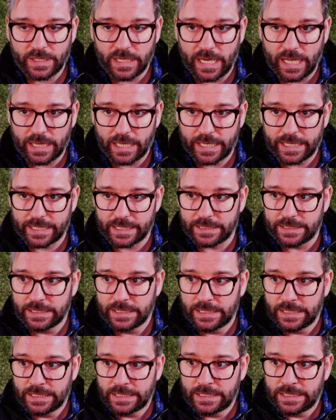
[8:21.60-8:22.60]
I like it.
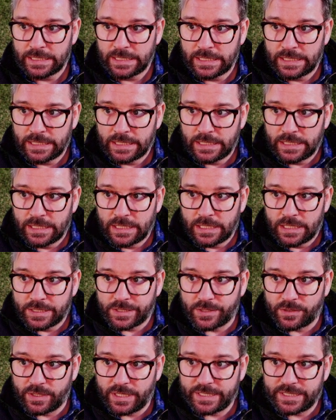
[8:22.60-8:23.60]

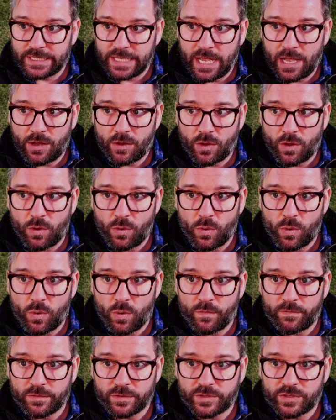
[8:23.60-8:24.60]
So let's now go
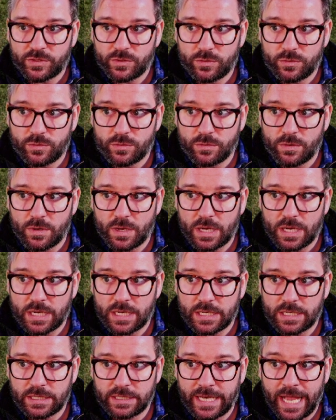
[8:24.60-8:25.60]
over to
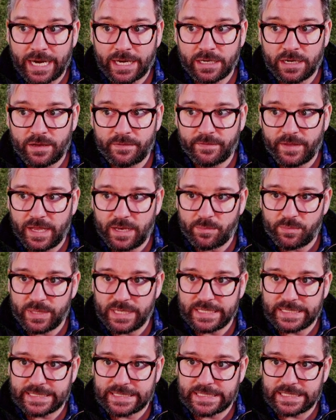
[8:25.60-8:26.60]
not enough
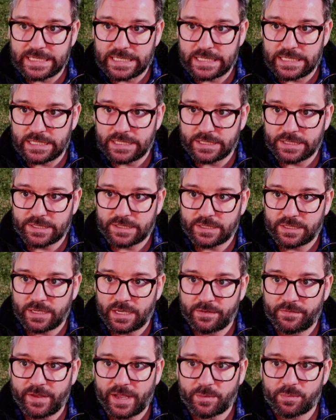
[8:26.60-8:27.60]
NPCs.
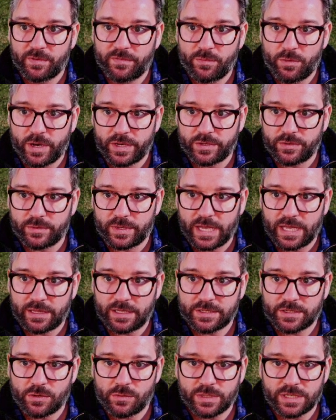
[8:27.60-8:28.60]
In fact, before I do that,
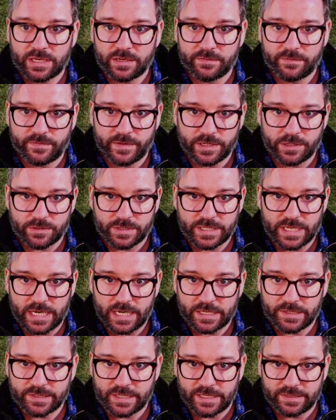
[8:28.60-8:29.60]
let's go into configure
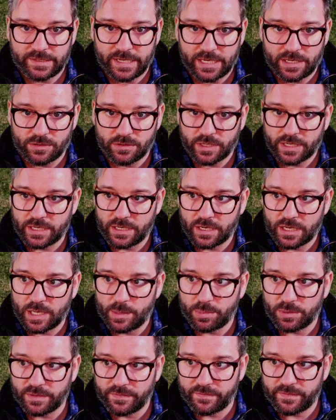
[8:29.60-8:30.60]
settings and take a look at a
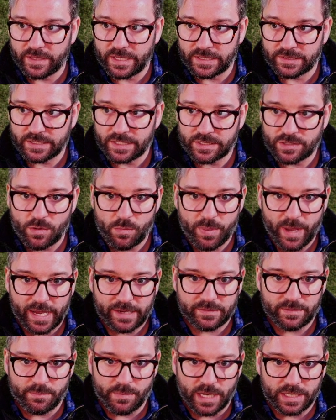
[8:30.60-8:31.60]
couple of things. Let's go back
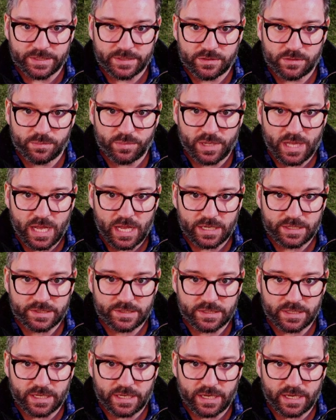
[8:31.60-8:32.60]
to monster
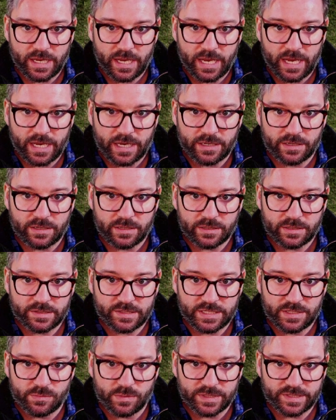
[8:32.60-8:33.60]
blocks and
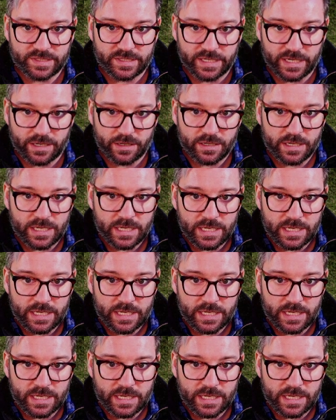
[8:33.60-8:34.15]
see what's there.